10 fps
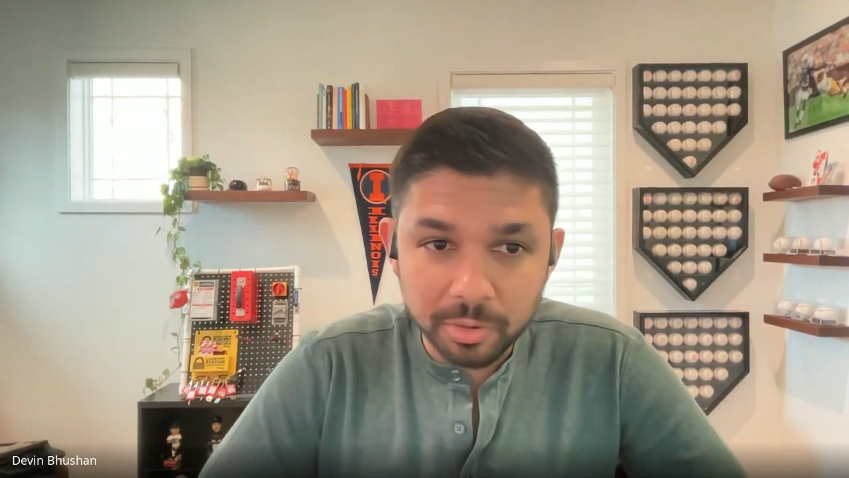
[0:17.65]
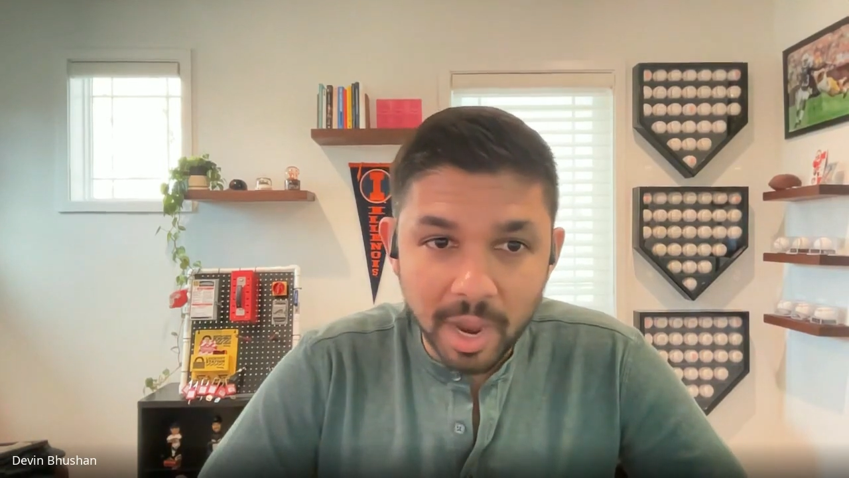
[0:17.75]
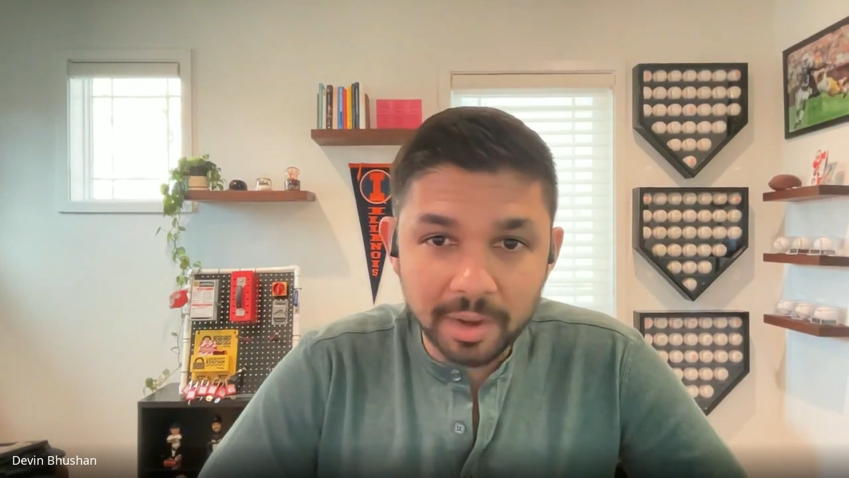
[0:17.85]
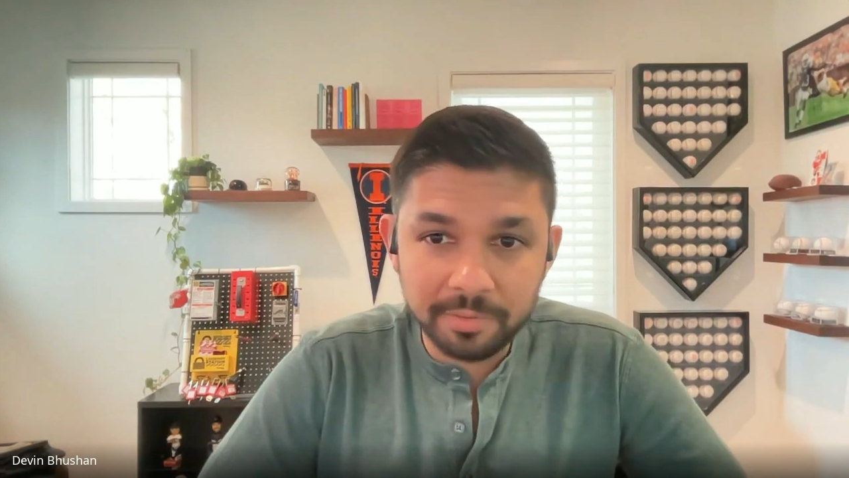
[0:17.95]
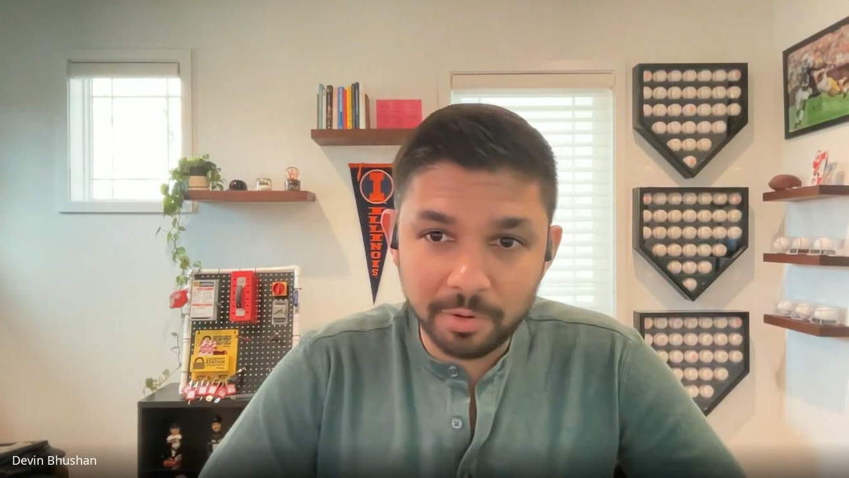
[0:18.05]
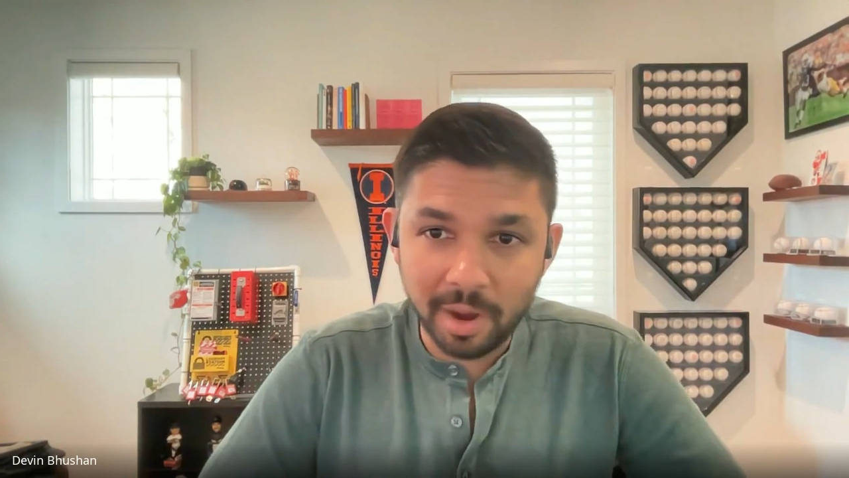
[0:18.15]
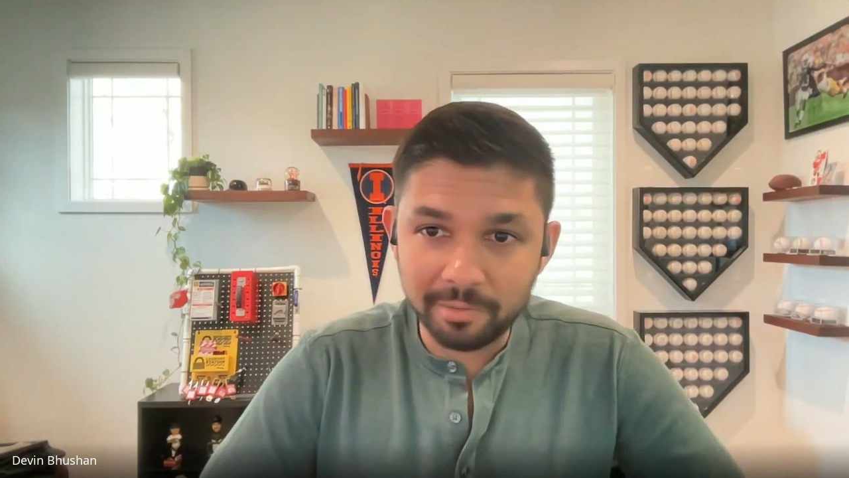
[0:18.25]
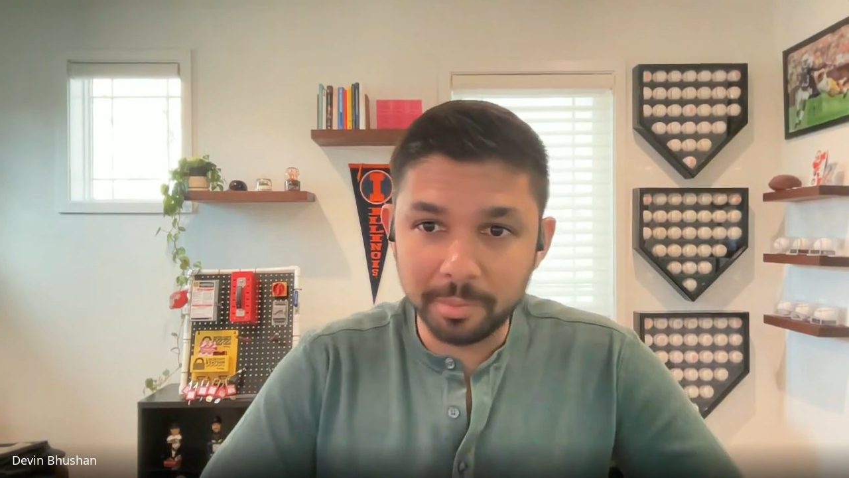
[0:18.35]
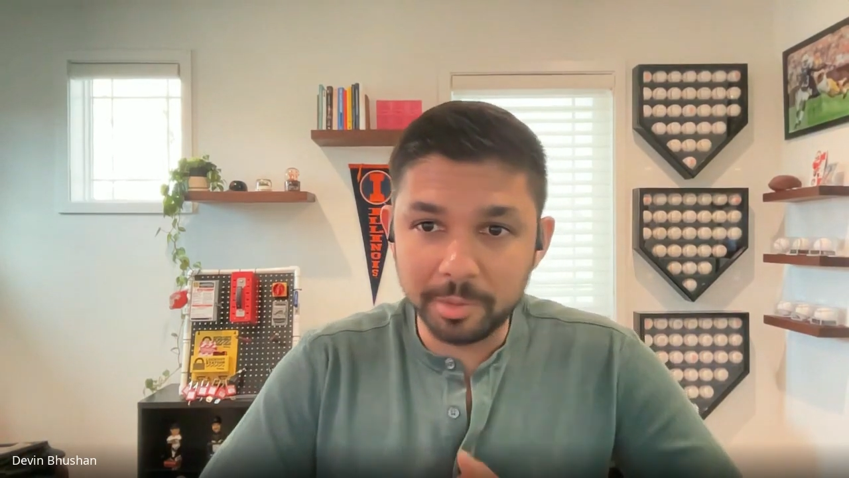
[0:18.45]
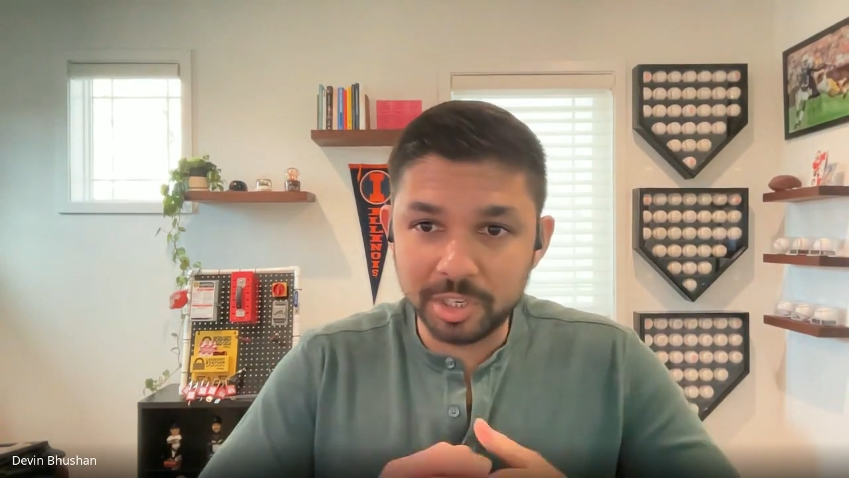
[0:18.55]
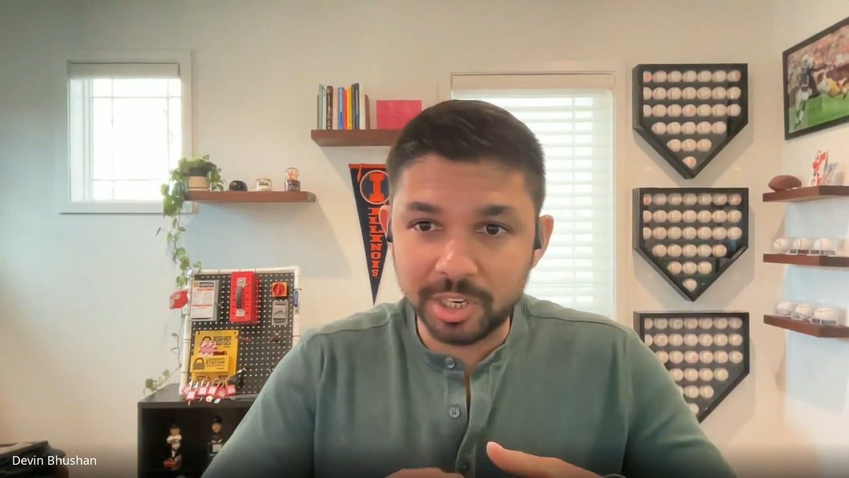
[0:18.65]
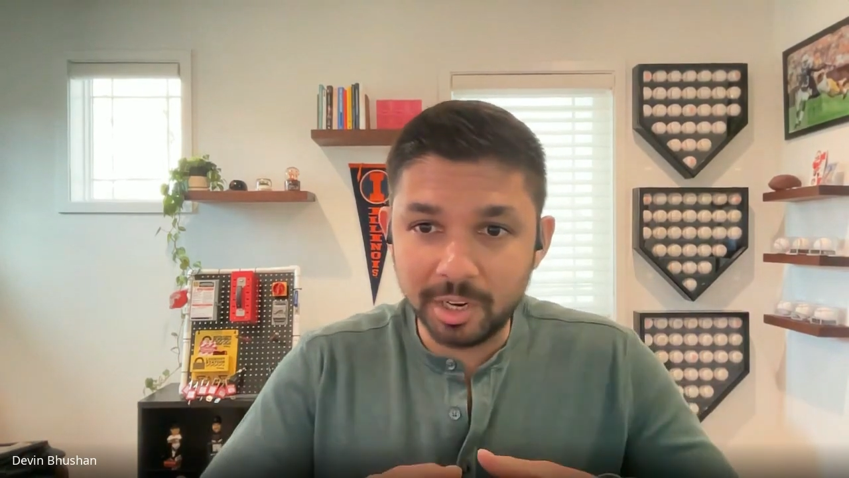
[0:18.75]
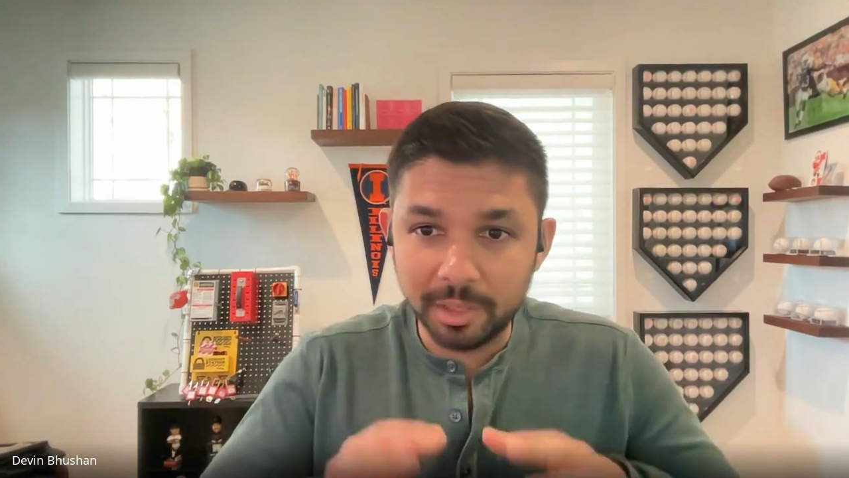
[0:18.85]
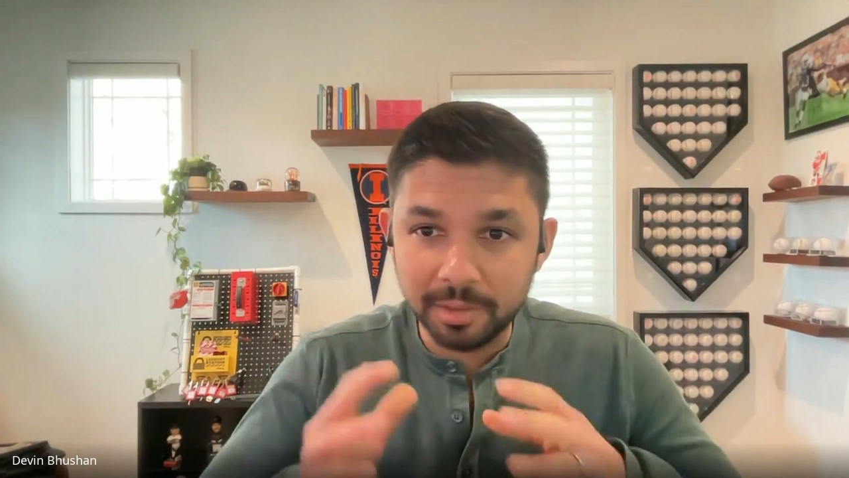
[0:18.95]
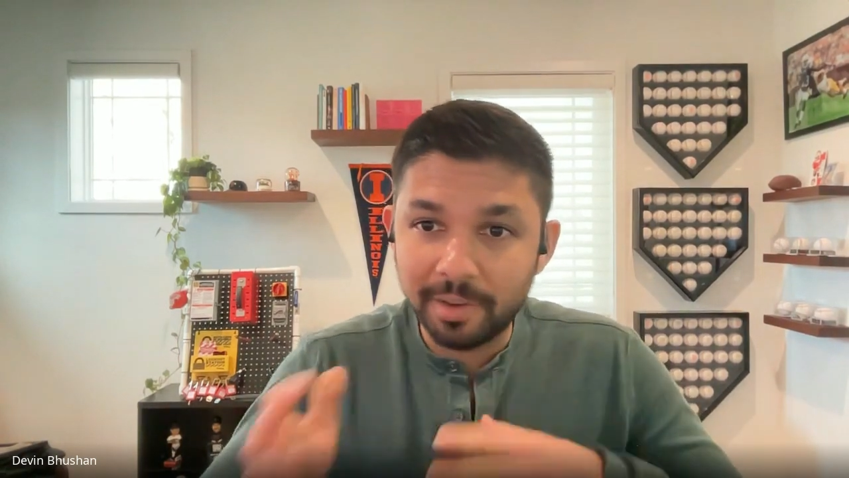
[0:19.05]
guide for every machine
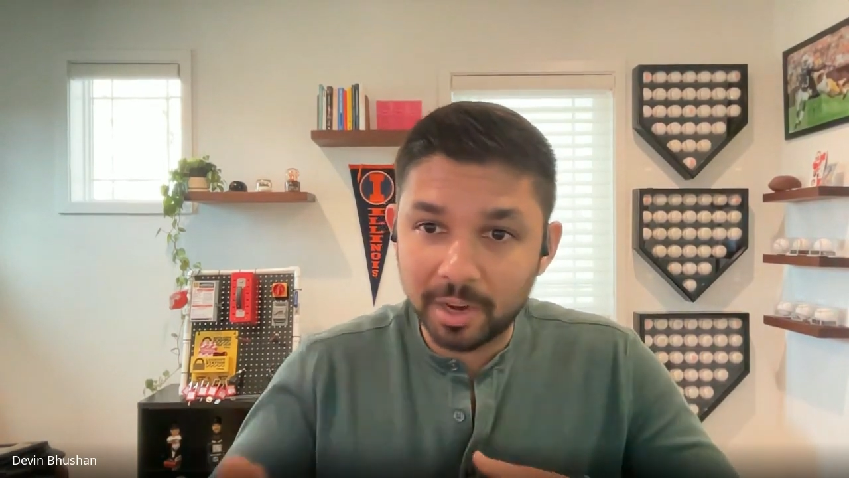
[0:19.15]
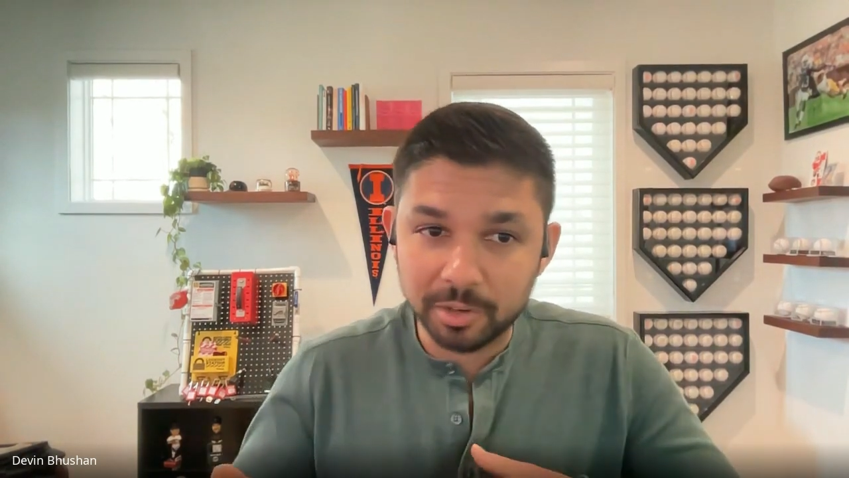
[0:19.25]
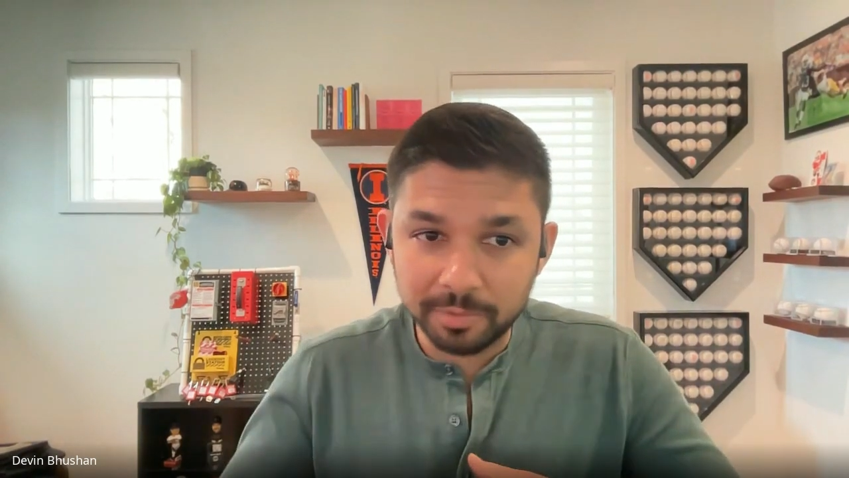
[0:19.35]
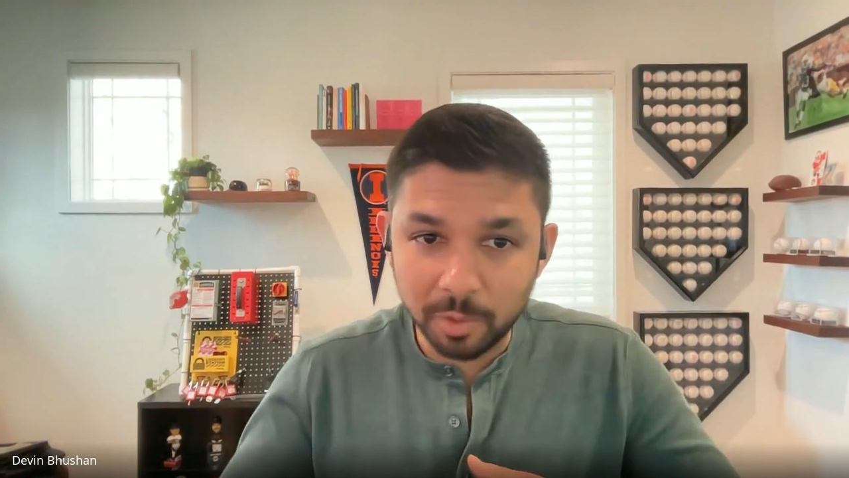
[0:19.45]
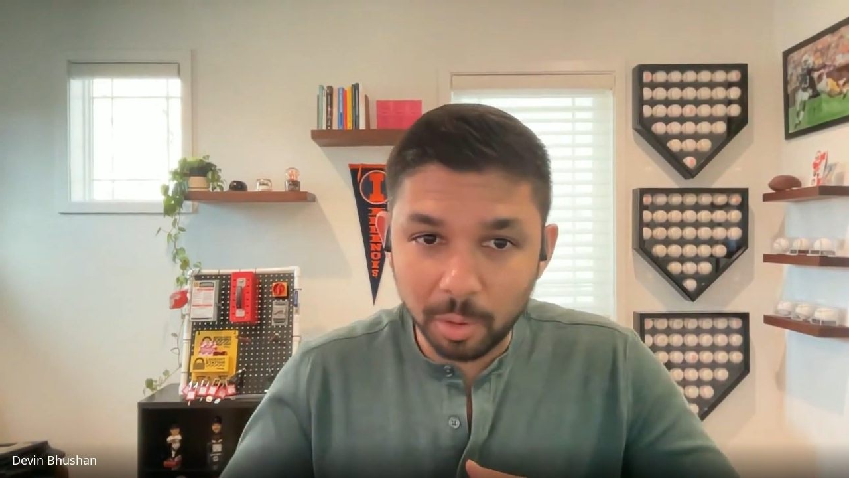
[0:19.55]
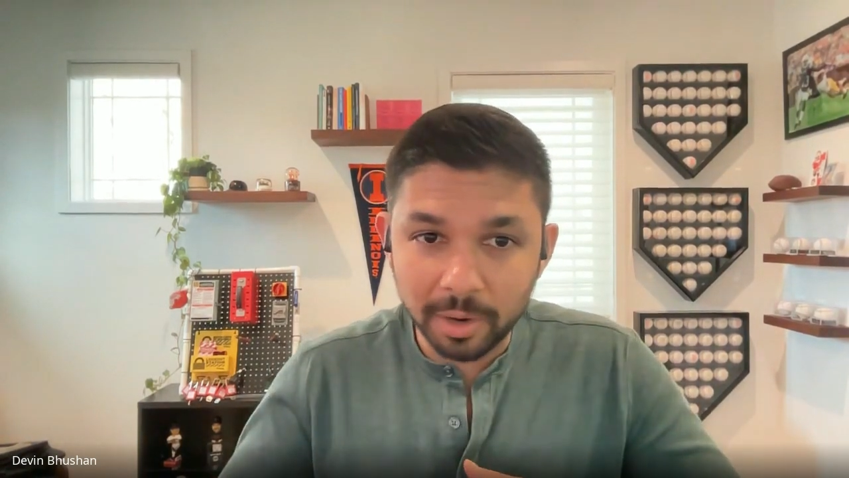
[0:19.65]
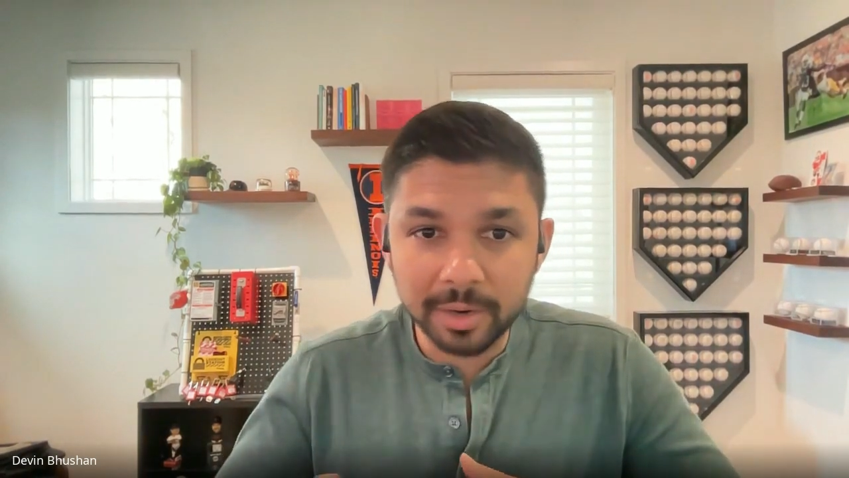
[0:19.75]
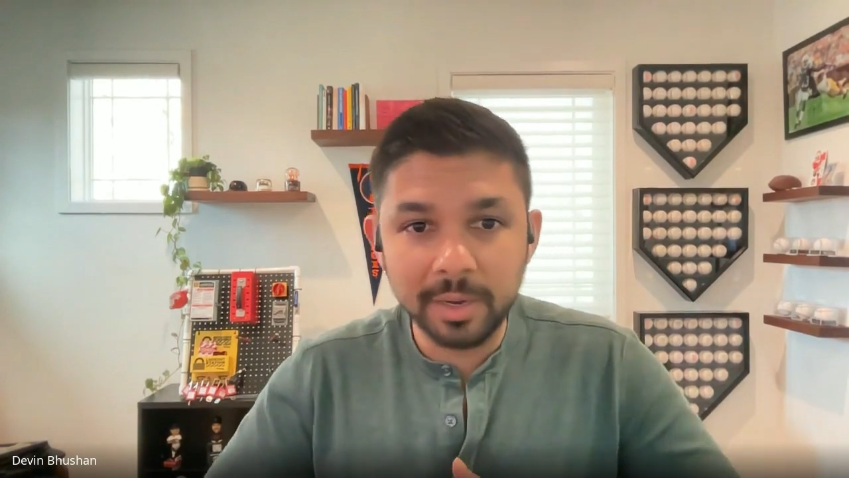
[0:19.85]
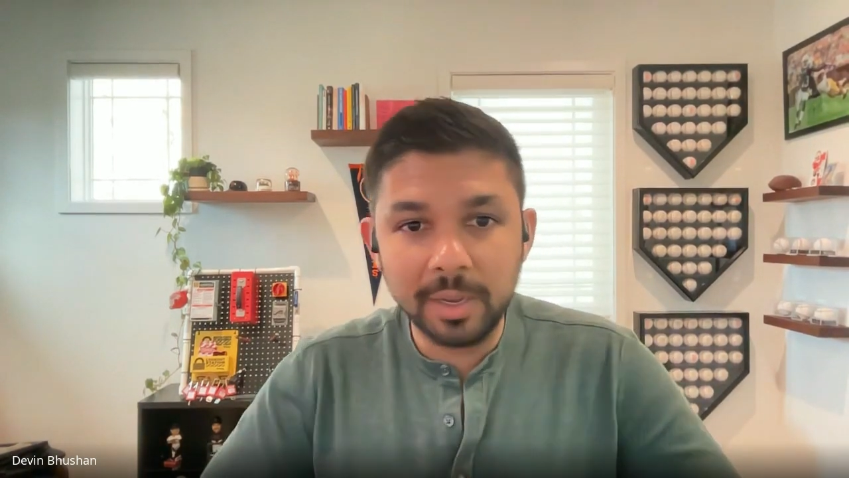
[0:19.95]
on the factory floor.